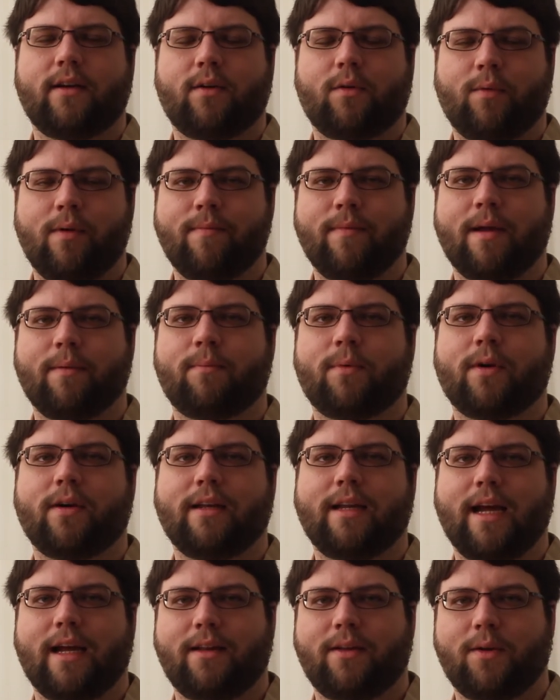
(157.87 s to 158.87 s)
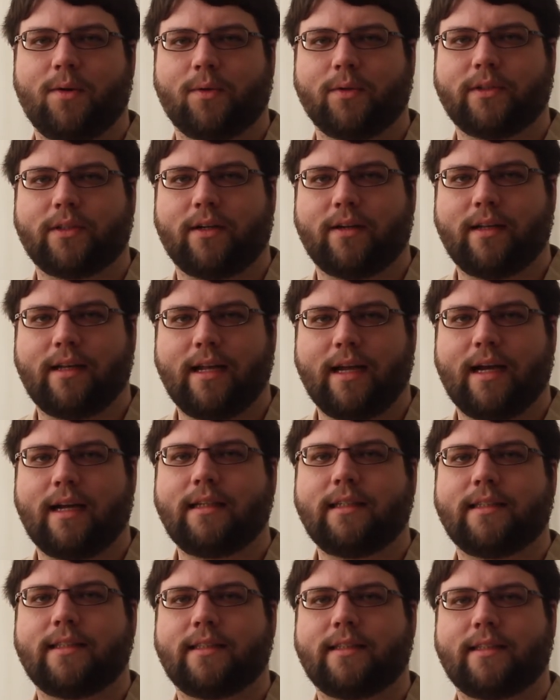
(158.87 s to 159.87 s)
Remember that those are
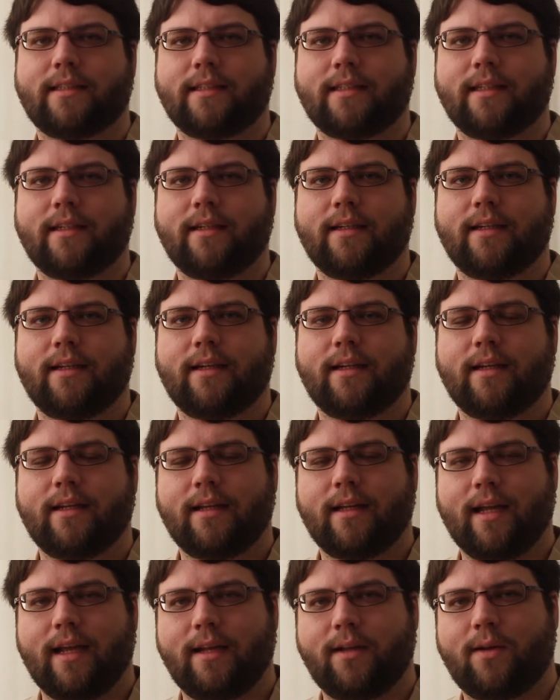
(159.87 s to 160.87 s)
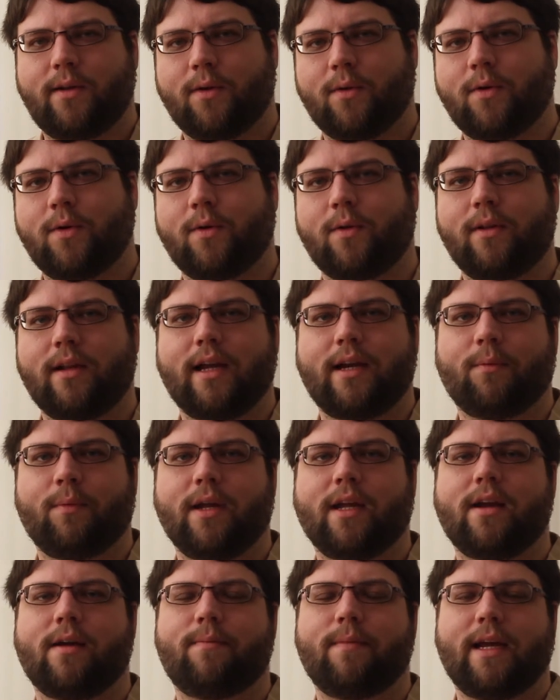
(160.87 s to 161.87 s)
tests. In total, I
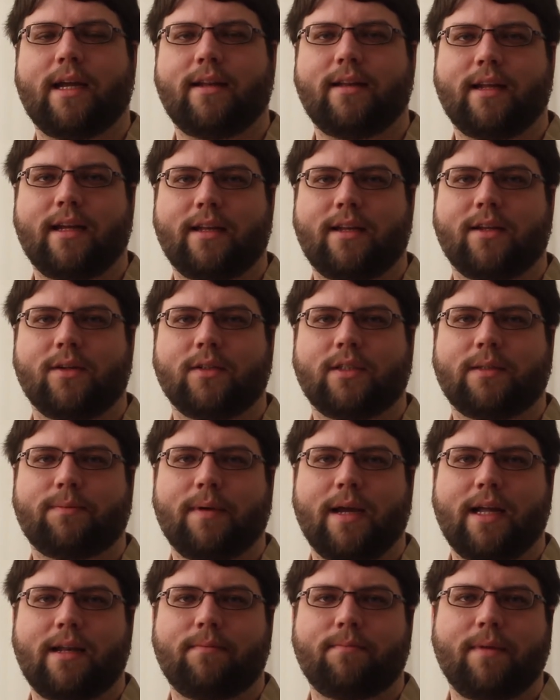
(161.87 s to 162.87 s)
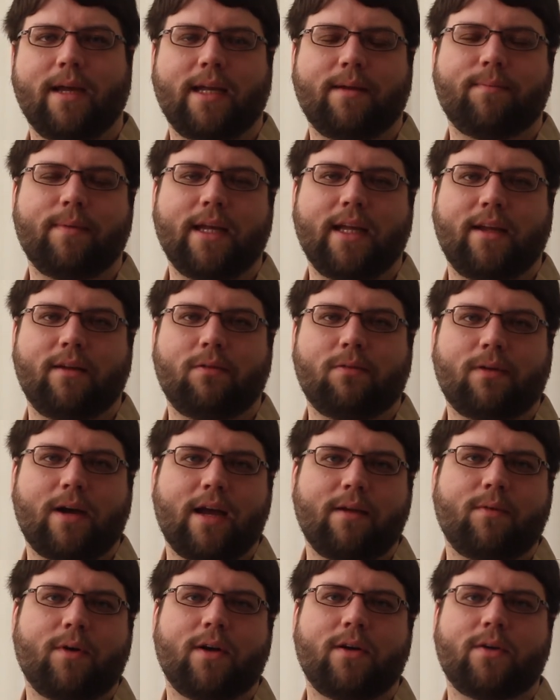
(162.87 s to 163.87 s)
recommend that you spend maybe
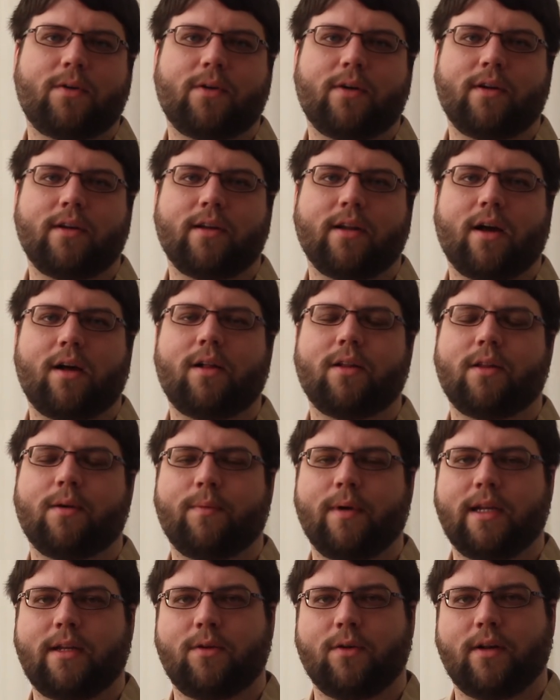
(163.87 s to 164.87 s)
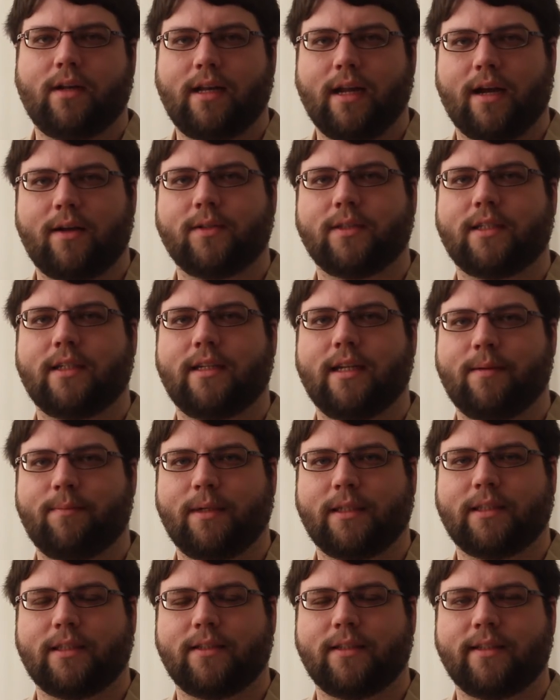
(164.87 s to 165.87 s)
500 all the way to 1,000
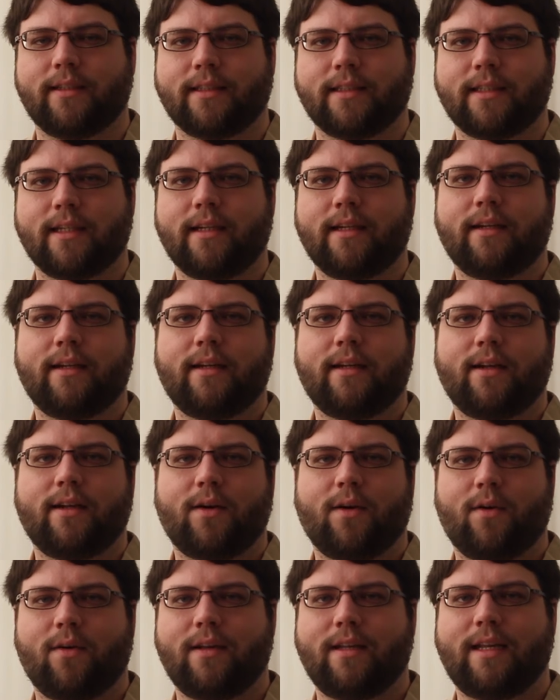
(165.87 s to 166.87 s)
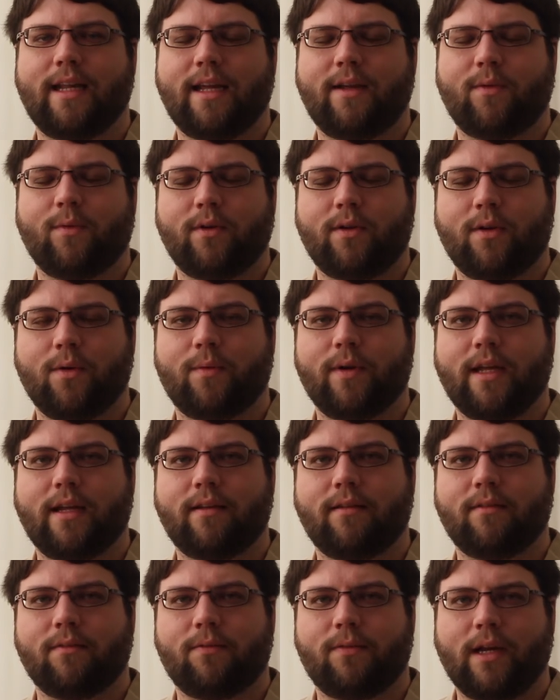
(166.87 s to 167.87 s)
images on
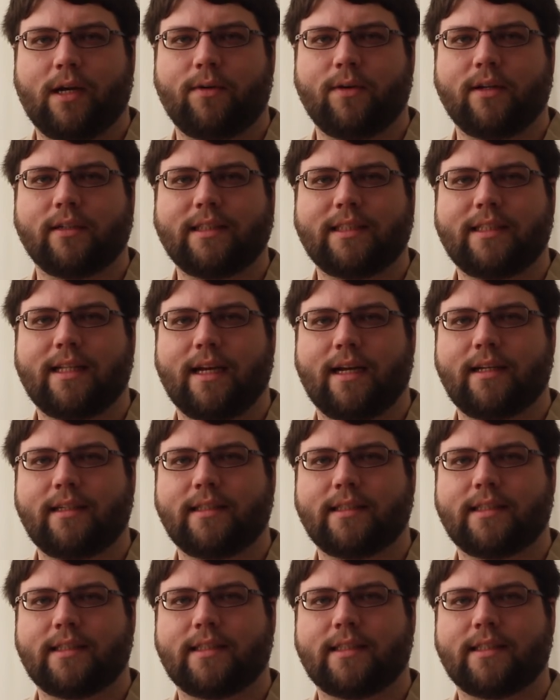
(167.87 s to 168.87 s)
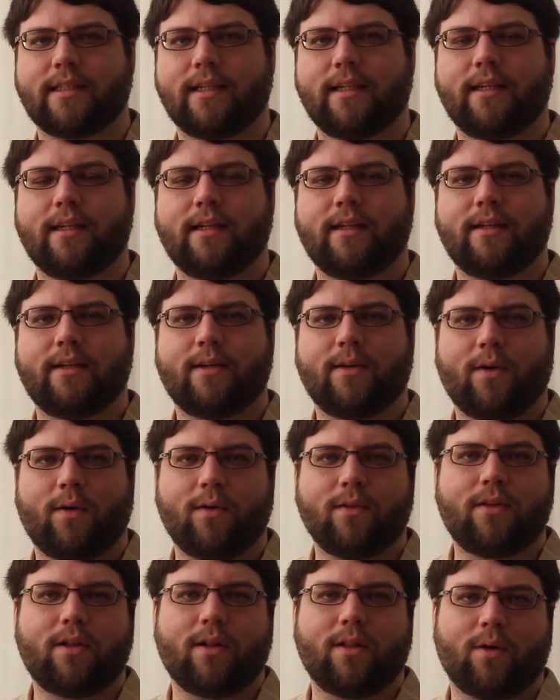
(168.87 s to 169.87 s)
doing various tests.
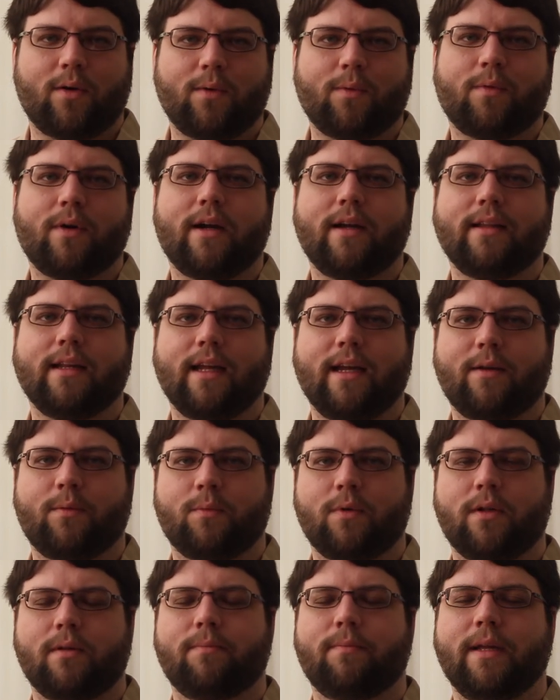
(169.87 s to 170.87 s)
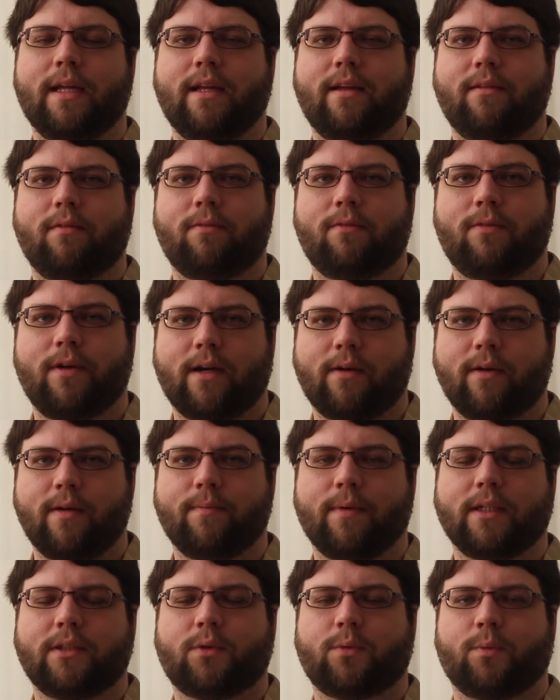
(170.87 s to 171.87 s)
On the long run, it will be very
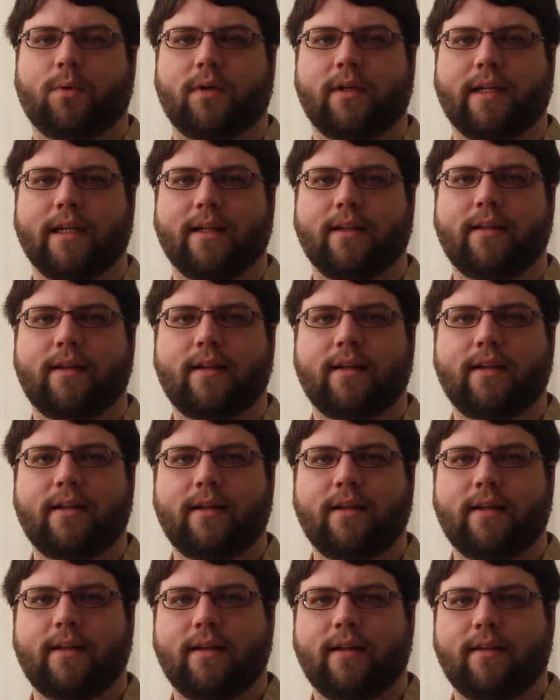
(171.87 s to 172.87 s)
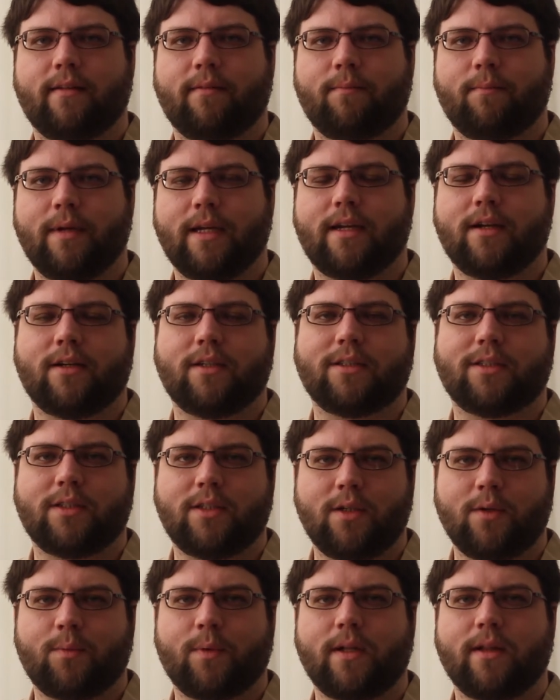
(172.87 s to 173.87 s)
much worth it because
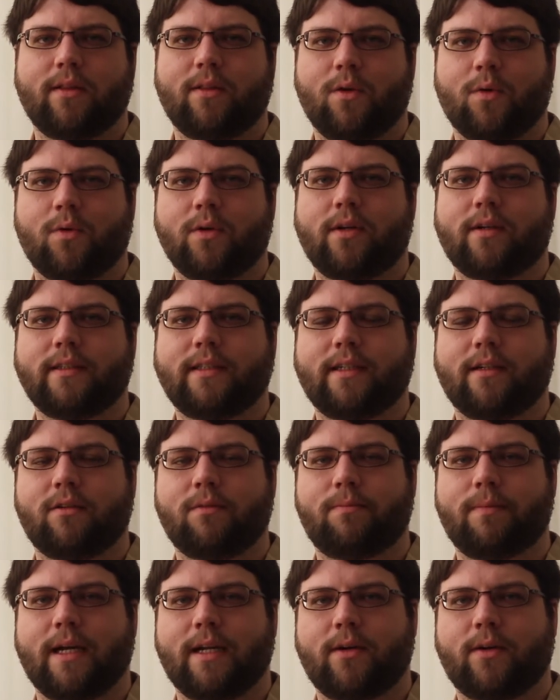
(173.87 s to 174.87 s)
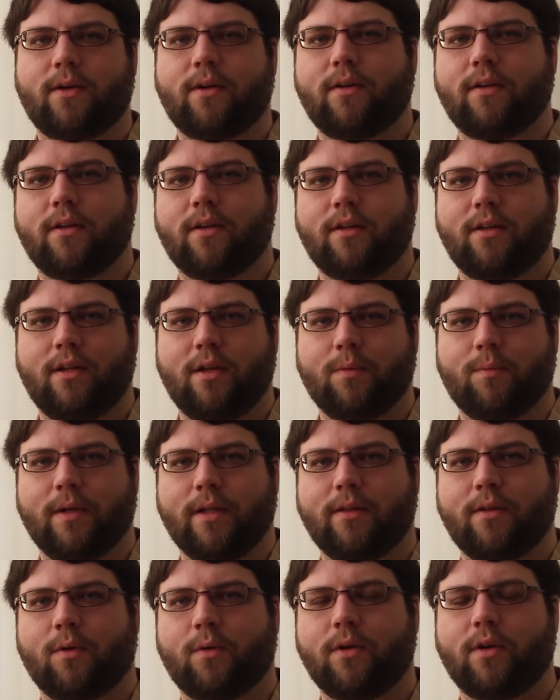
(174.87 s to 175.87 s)
you will know yourself better, you
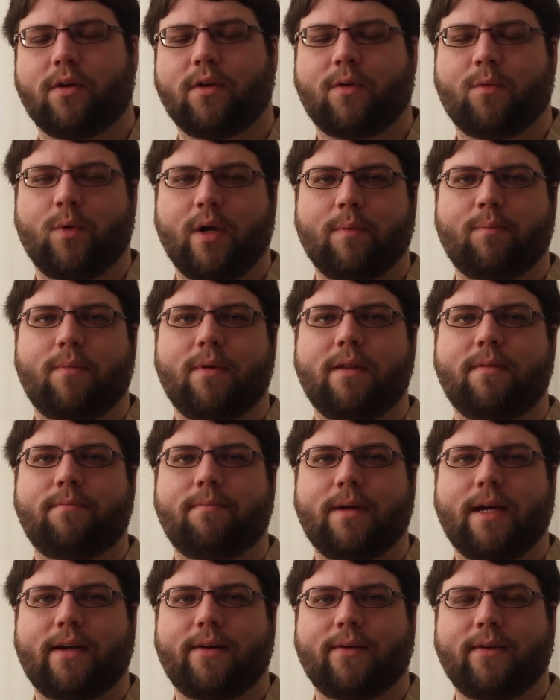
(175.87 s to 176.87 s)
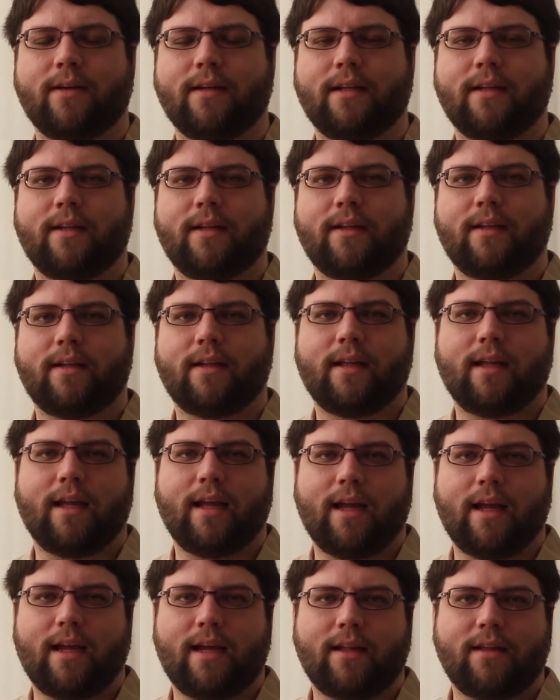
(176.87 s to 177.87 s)
will know your equipment better,
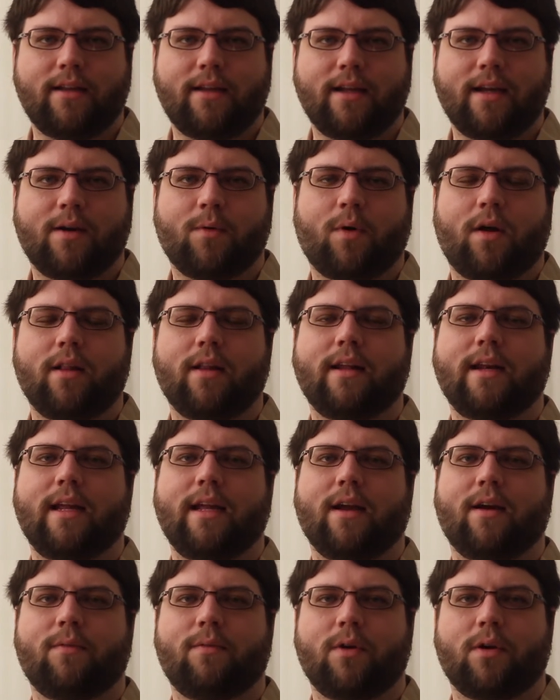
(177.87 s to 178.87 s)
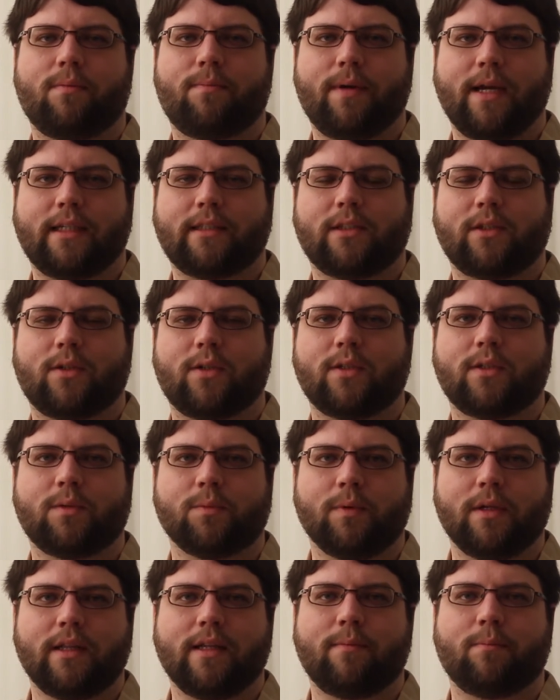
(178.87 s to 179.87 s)
and the quality of your pictures
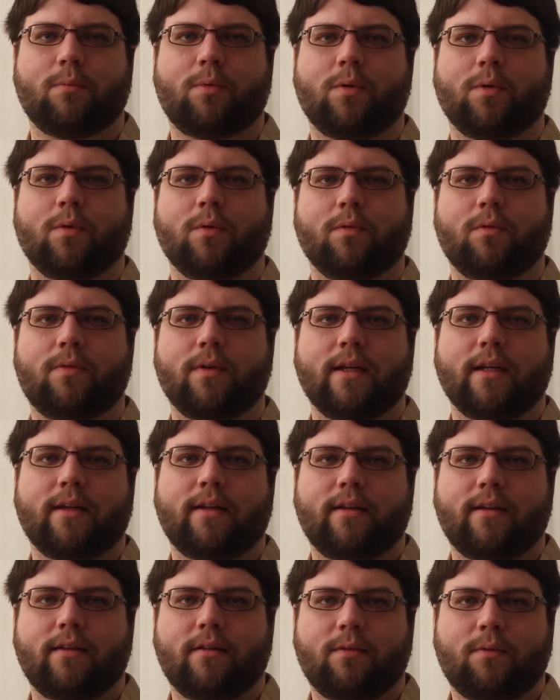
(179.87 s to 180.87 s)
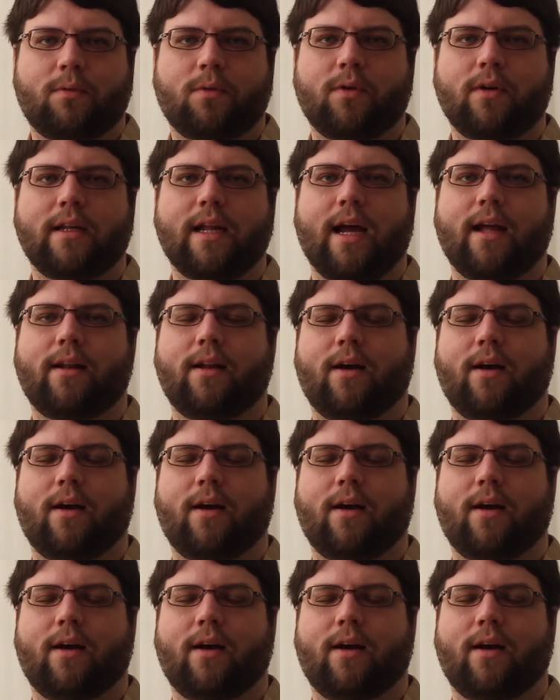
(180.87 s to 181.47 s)
will improve for that